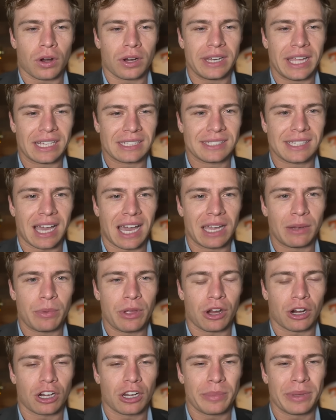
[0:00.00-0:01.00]
to our next guy,
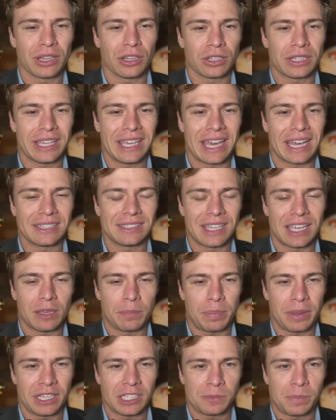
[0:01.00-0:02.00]
we are going to be looking at
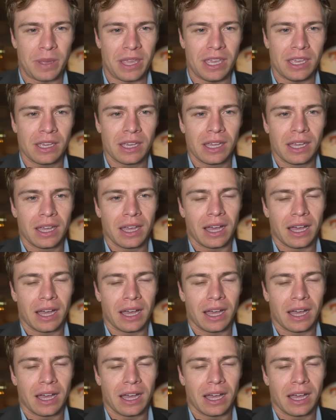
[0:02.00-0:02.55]
Tank Bigsby.